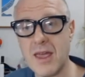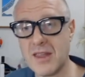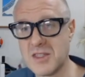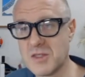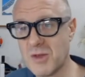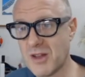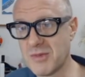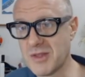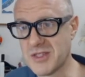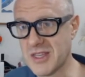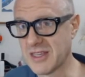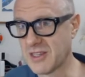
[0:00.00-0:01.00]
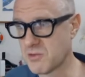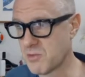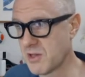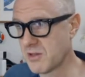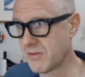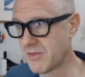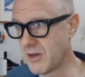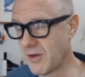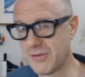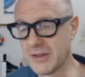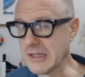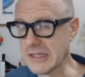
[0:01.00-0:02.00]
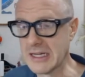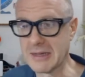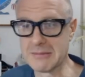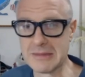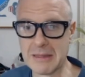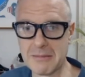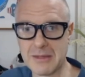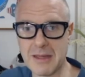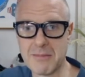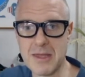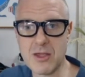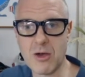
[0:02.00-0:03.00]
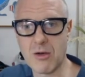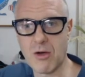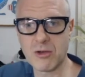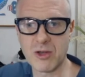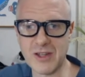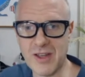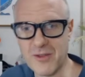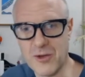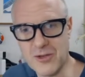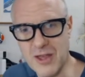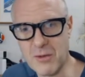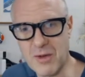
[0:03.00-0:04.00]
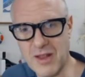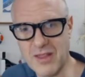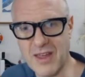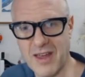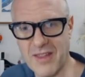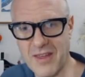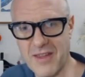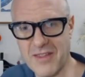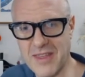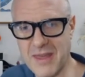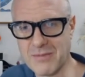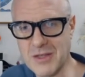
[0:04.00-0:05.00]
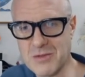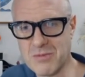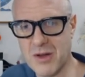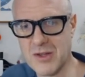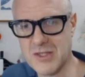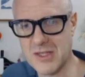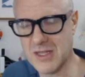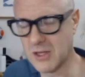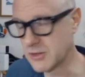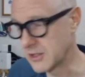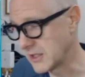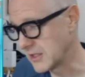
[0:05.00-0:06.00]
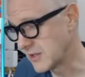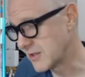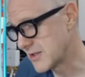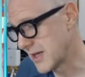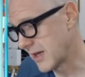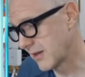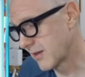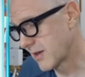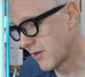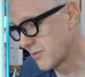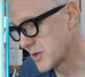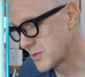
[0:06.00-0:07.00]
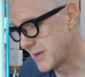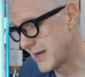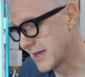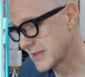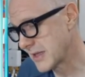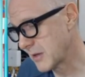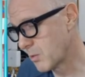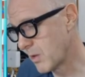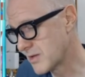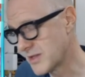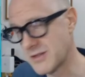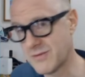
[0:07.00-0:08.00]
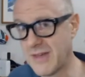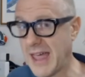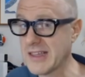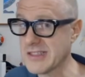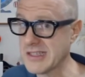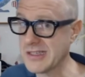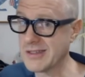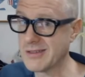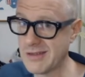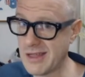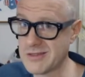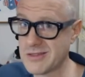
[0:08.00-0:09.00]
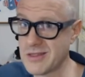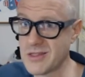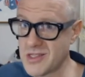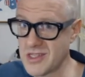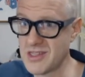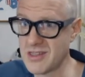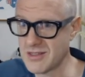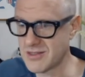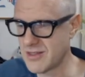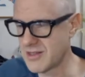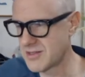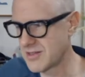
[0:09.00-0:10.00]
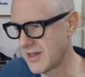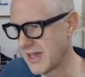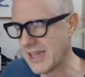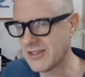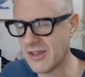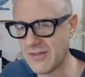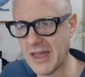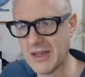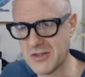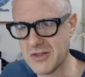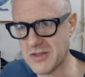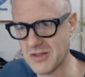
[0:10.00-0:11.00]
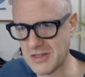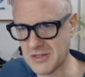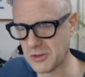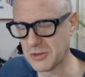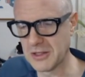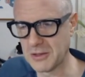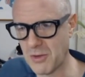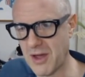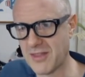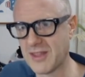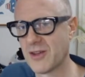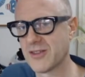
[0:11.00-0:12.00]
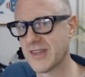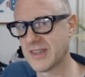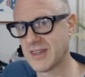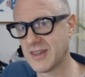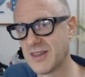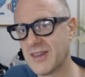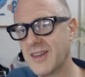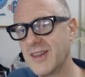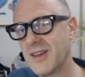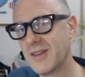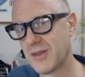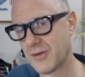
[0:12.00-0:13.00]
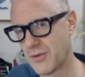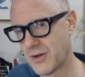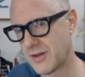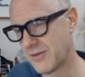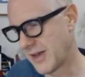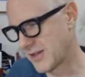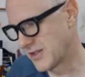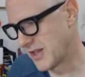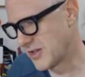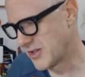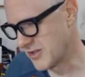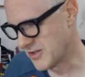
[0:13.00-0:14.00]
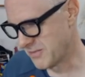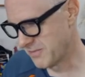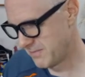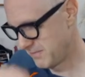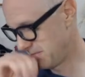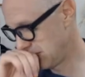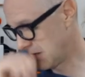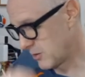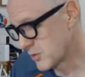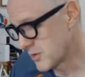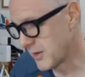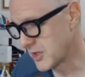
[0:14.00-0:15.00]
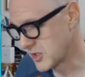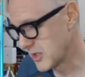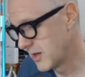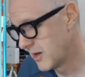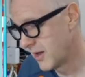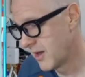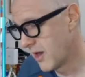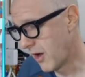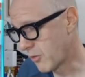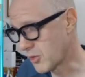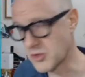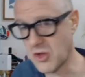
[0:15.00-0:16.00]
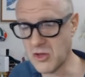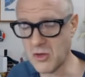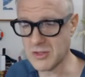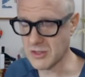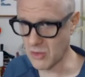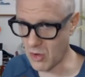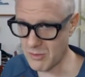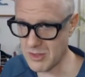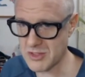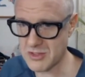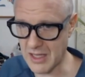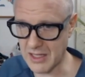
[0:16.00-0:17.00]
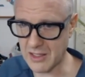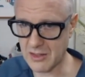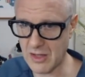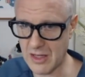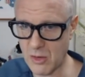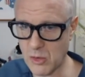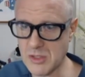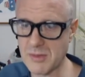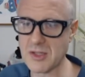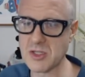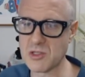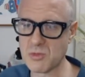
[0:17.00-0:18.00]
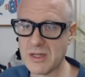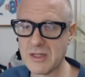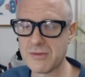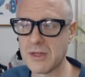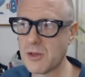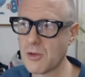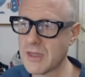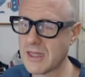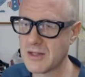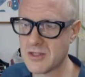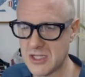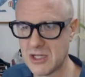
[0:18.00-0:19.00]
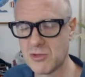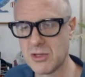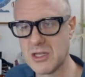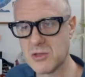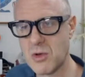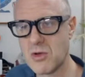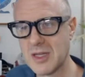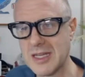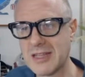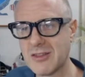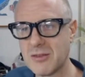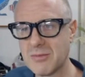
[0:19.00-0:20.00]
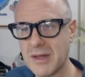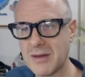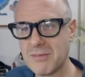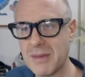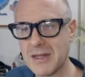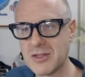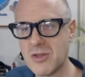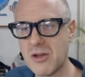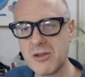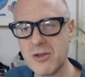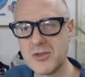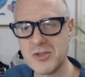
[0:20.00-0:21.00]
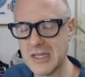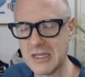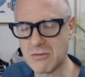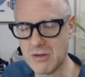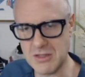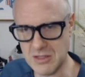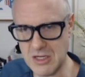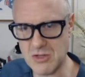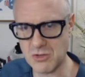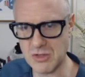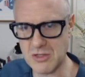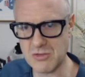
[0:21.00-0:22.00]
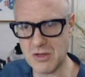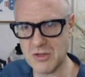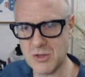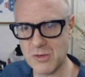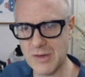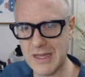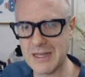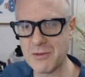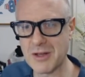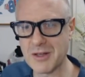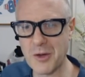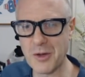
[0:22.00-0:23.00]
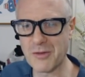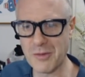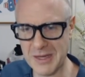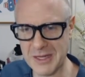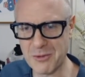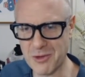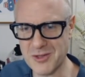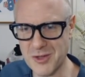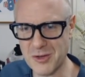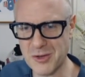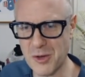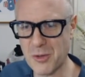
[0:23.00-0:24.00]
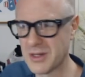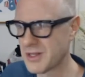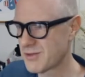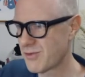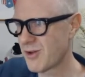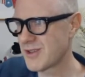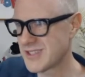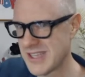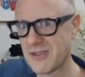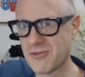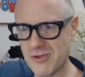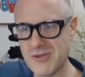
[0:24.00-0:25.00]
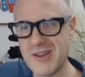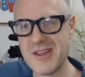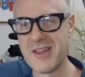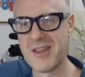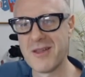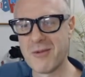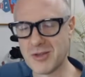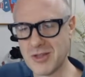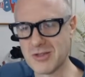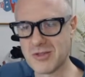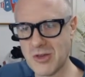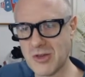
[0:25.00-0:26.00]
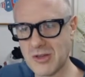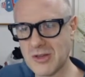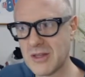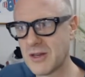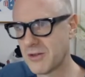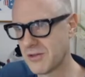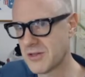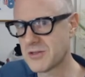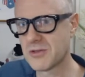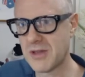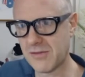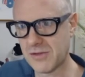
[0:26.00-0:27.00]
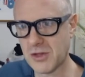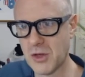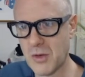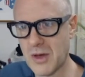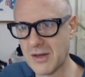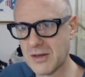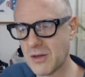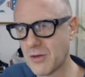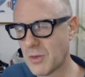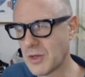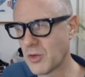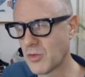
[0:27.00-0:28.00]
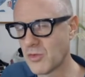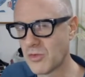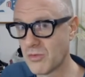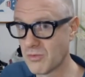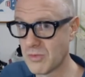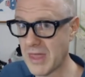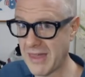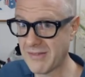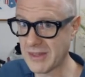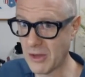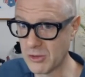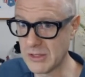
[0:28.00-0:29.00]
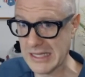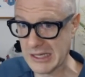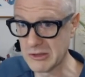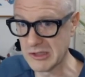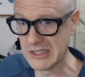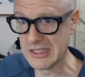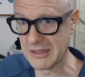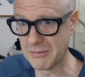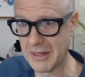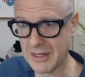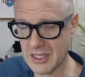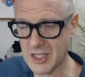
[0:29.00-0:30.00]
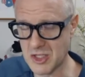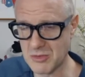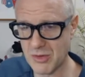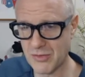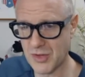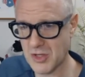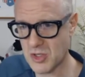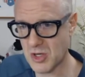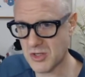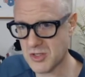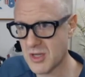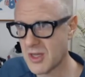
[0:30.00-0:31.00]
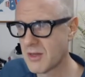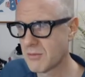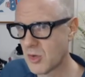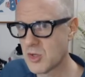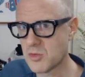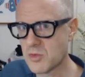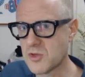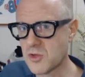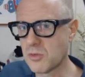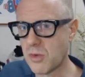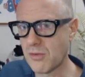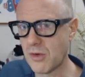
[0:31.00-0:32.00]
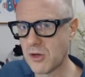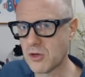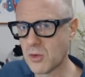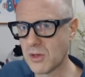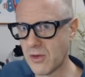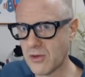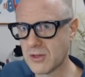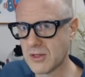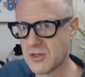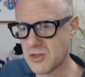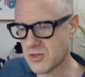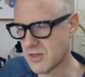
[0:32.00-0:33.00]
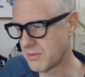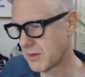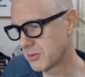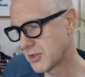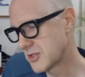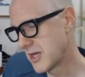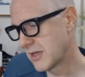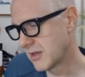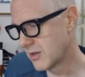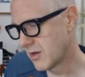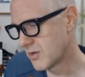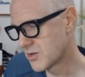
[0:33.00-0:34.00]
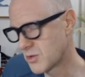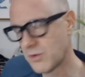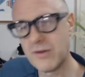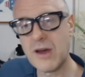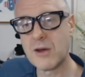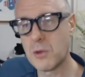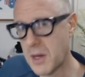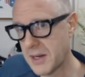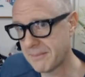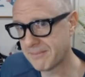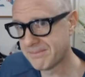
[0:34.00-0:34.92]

And this is what I've been saying as well. If they're not filling it up, let me go. I'll go down there and take one of the empty spots that the elderly didn't take. The government's been asking, is this vaccine hesitancy? Is this anti-vaxxers? Are these elderly? Why are they not taking the free vaccinations in Otemachi? Of course, Tokyo is enormous, and Otemachi is wonderfully located centrally. It's well connected, but it's not close to any residential district. So for anyone going from anywhere in Tokyo, while it's very central, which is good, you know, you still have to go out. When you're having only elderly being eligible for the shots, most would still prefer to do it locally. So some people are saying that, no, it's too far away.